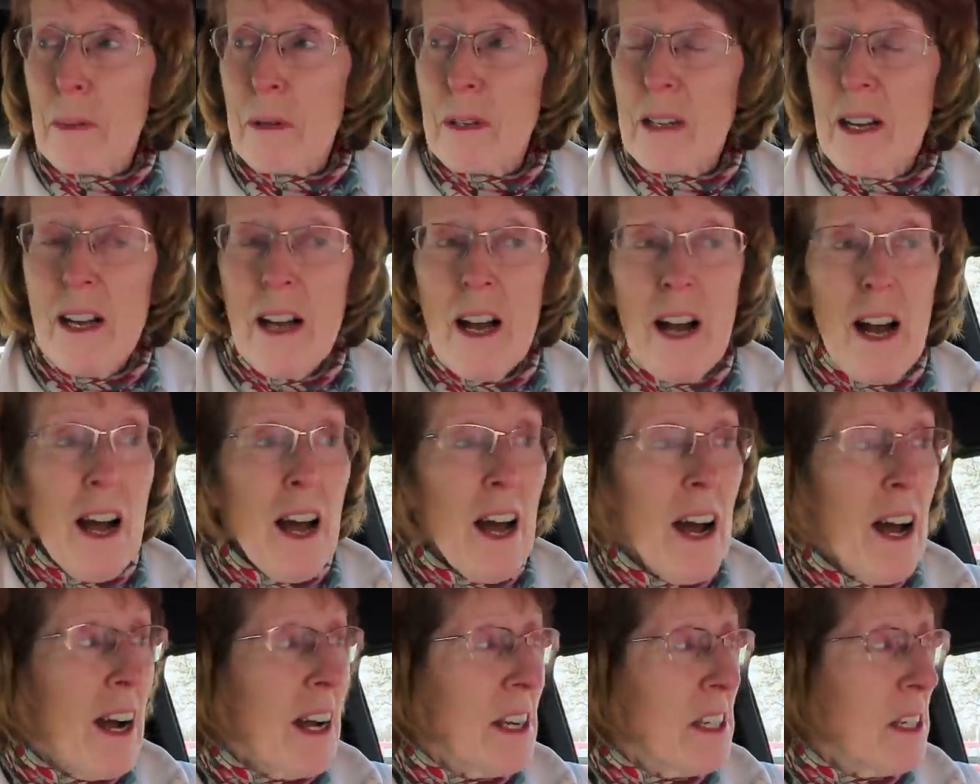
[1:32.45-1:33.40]
But
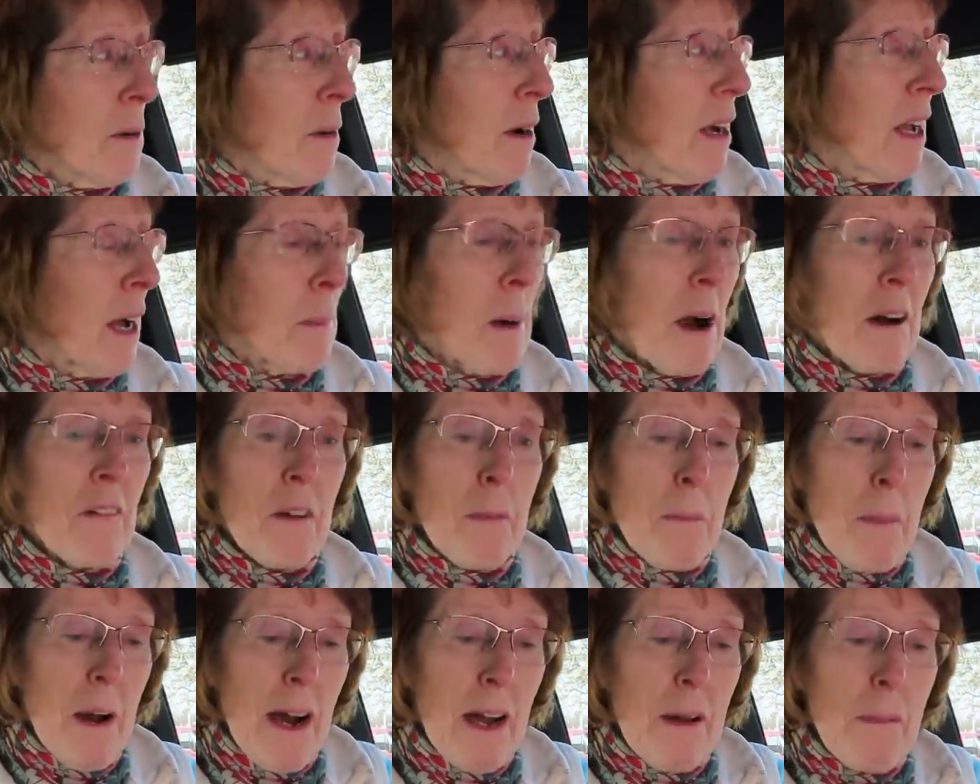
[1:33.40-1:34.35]
anyway, I'm
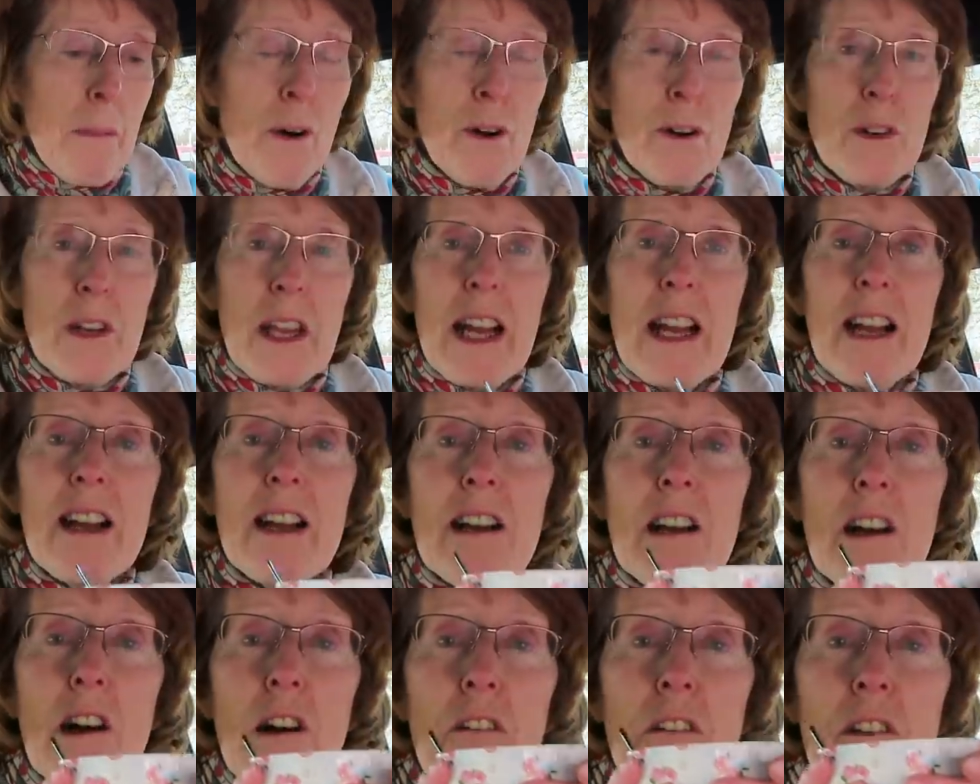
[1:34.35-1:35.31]
having my morning
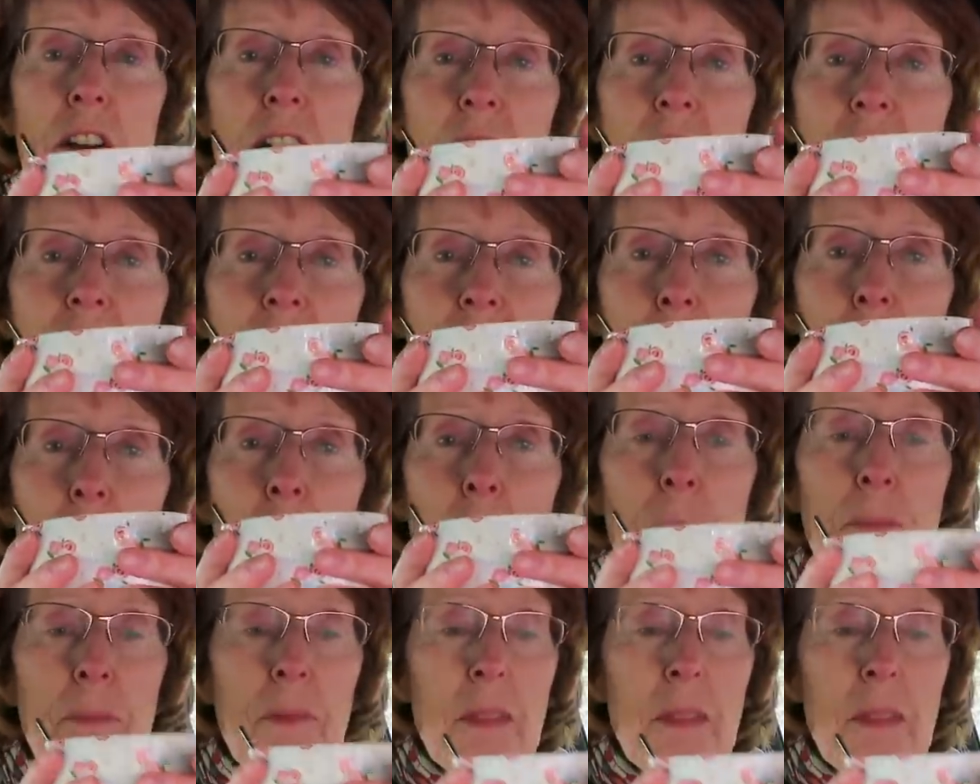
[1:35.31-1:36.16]
coffee now.